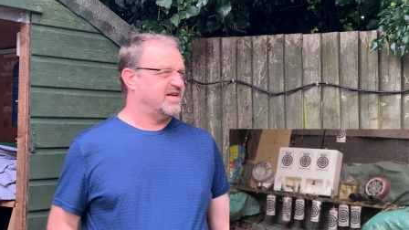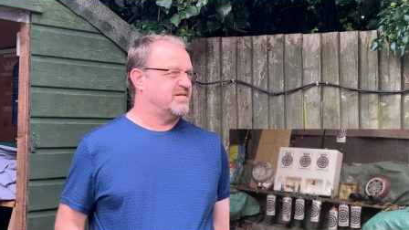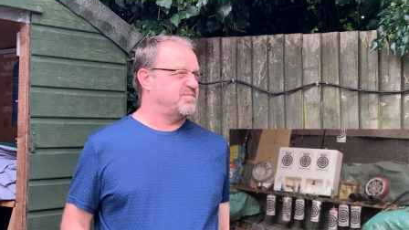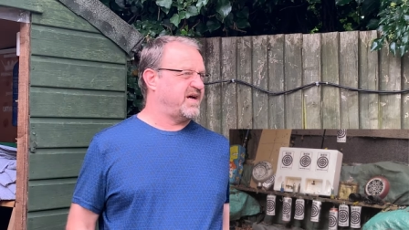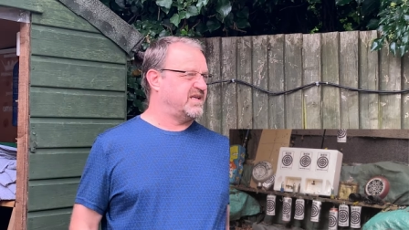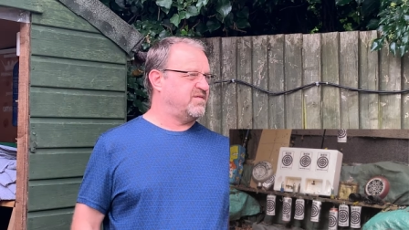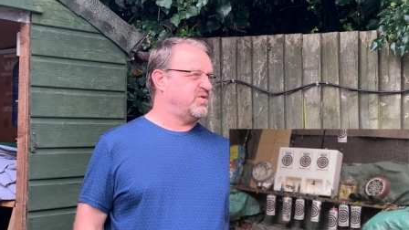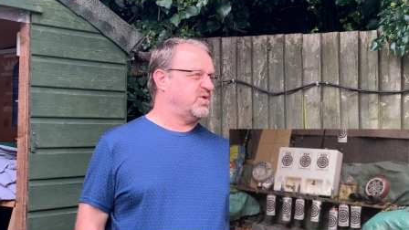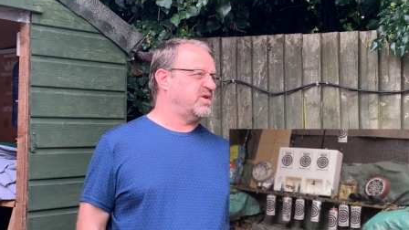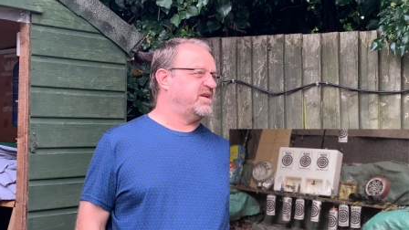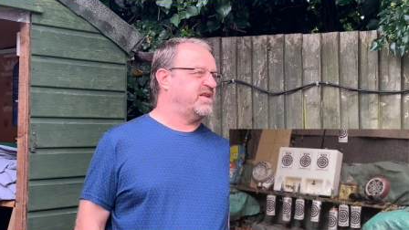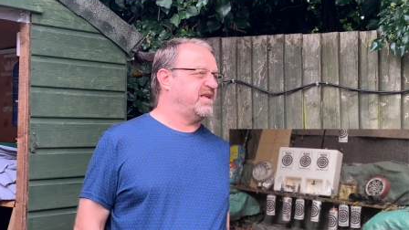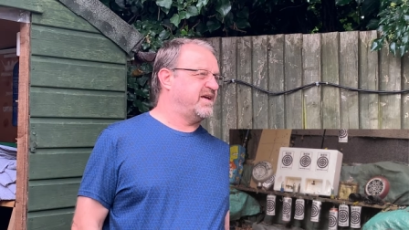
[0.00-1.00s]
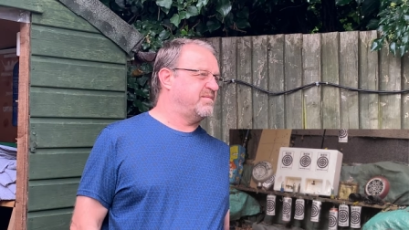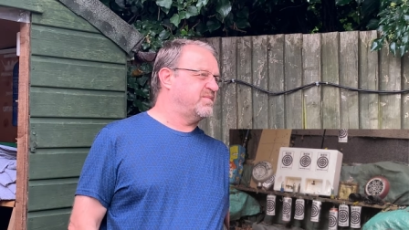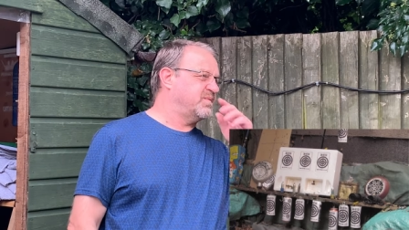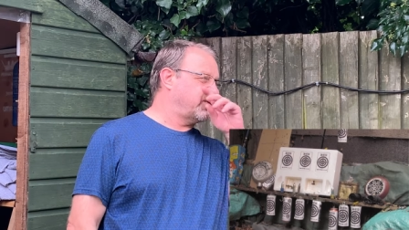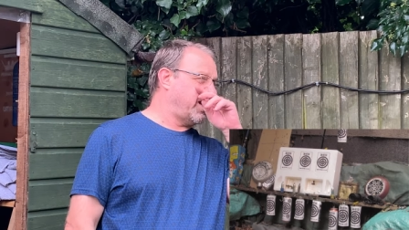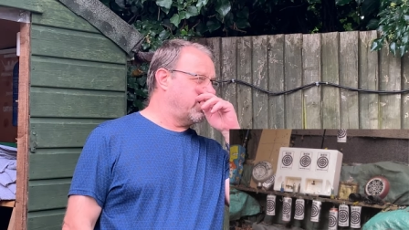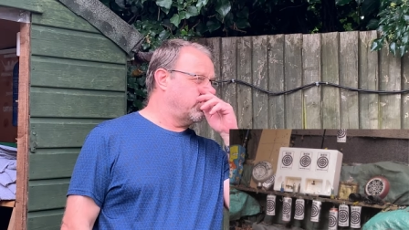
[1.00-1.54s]
Mate, if you can hit
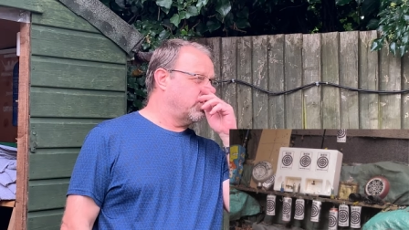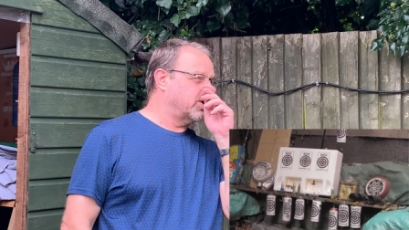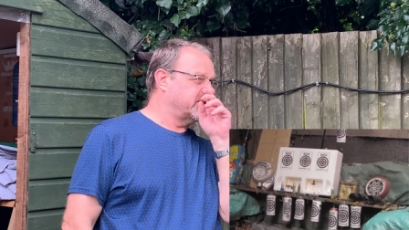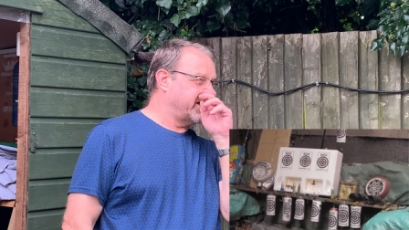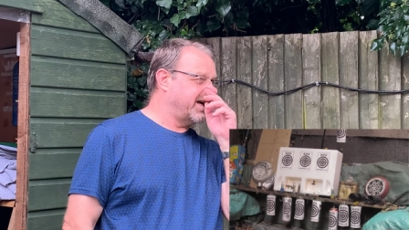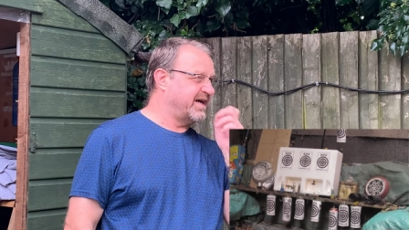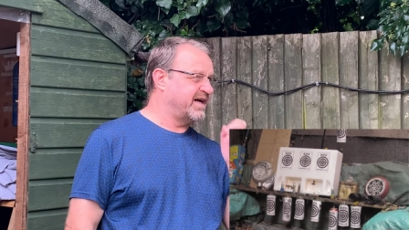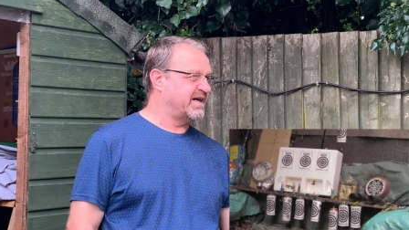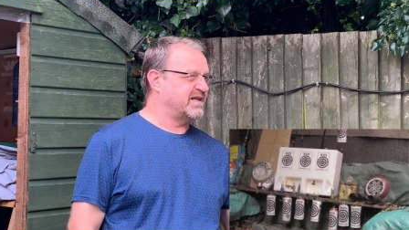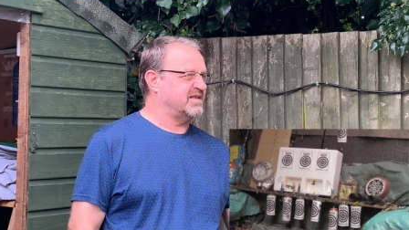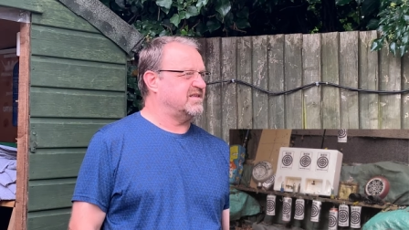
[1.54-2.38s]
them how wide they are,